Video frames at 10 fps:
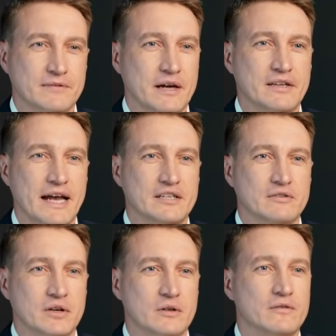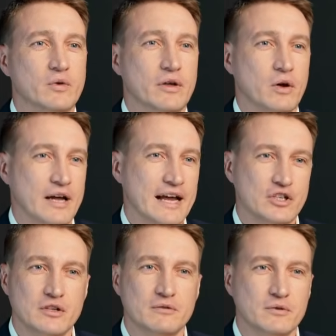a text field for
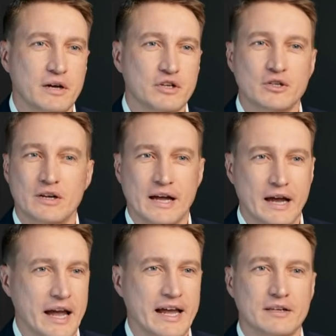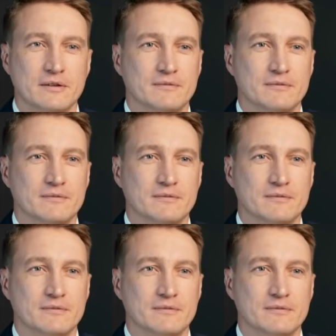location information, and